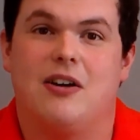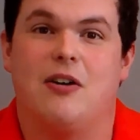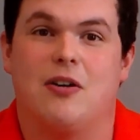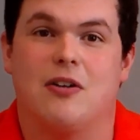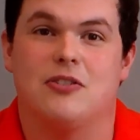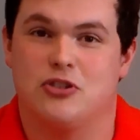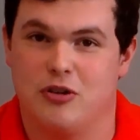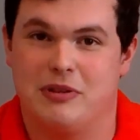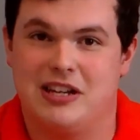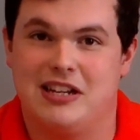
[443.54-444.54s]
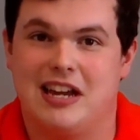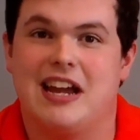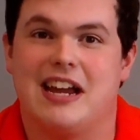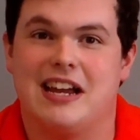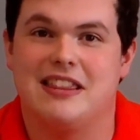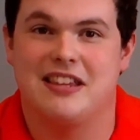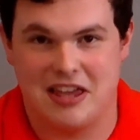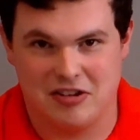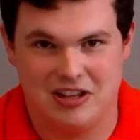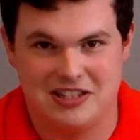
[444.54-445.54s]
are Germany and the
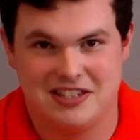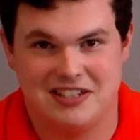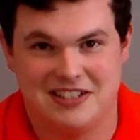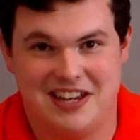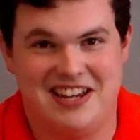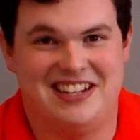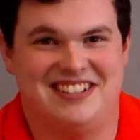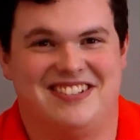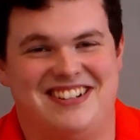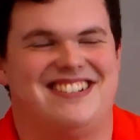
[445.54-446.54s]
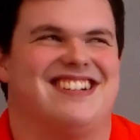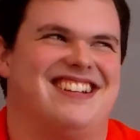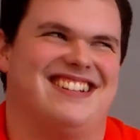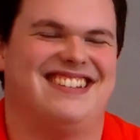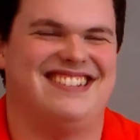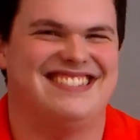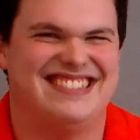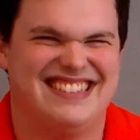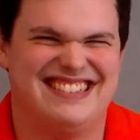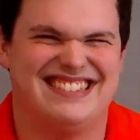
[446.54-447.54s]
Netherlands, which I
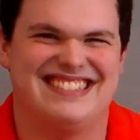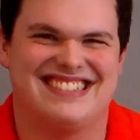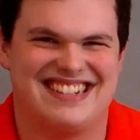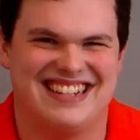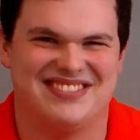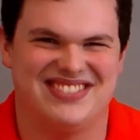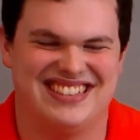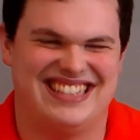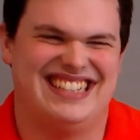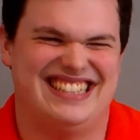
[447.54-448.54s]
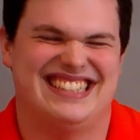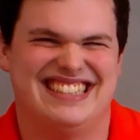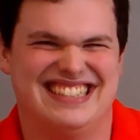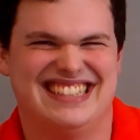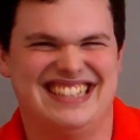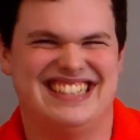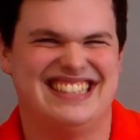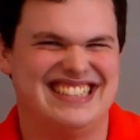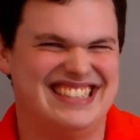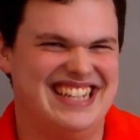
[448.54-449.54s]
think is kind of funny.
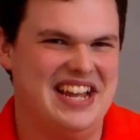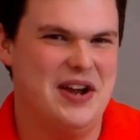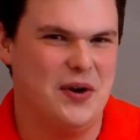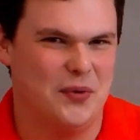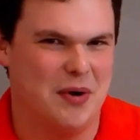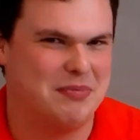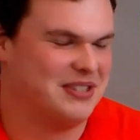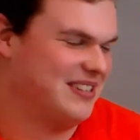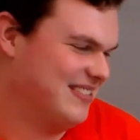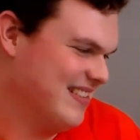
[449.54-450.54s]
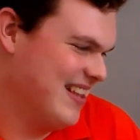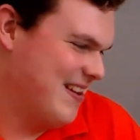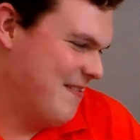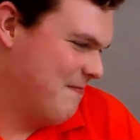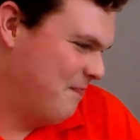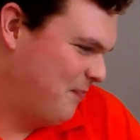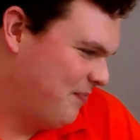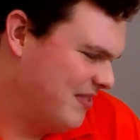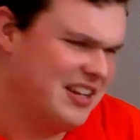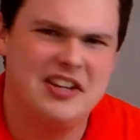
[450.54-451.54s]
Whoops.
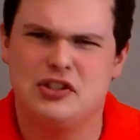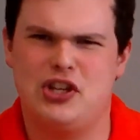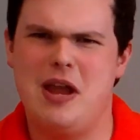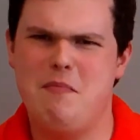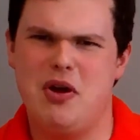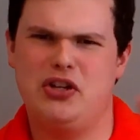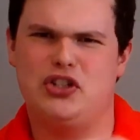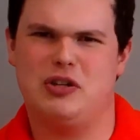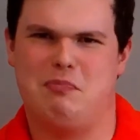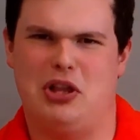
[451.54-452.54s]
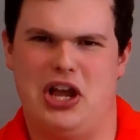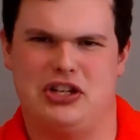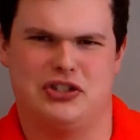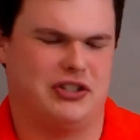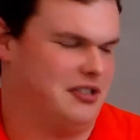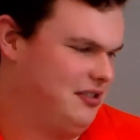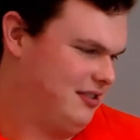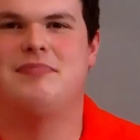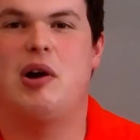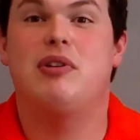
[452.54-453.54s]
Same basic place.
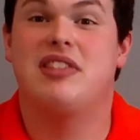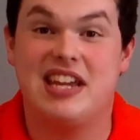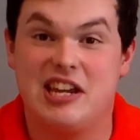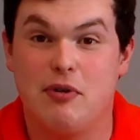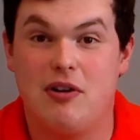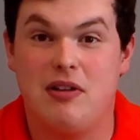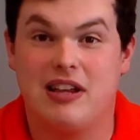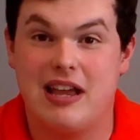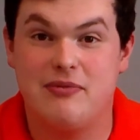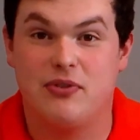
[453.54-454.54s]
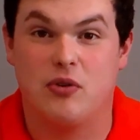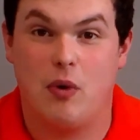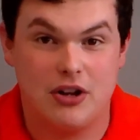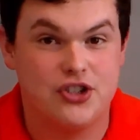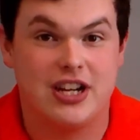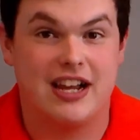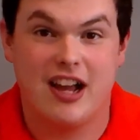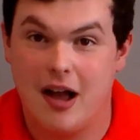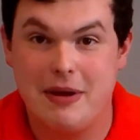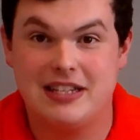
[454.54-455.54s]
I want to thank you all again for watching and
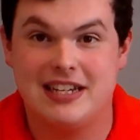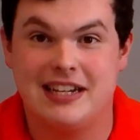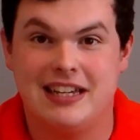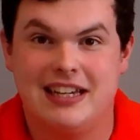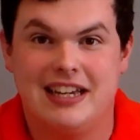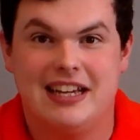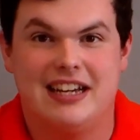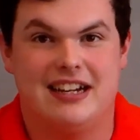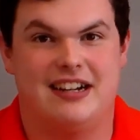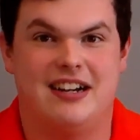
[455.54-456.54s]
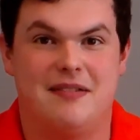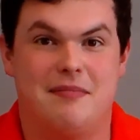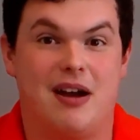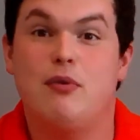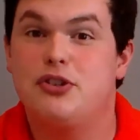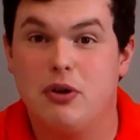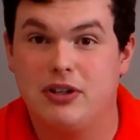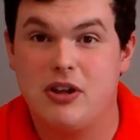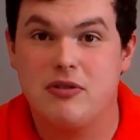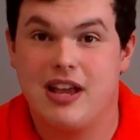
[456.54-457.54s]
commenting. I want you all
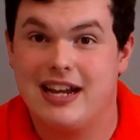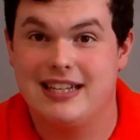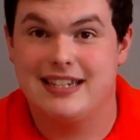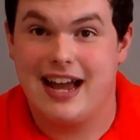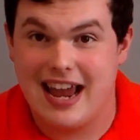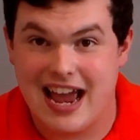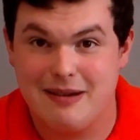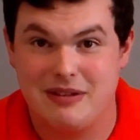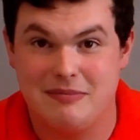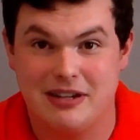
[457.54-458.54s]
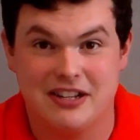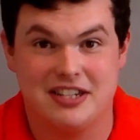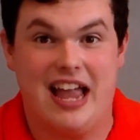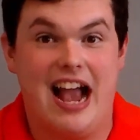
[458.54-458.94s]
to know that I can die happy because an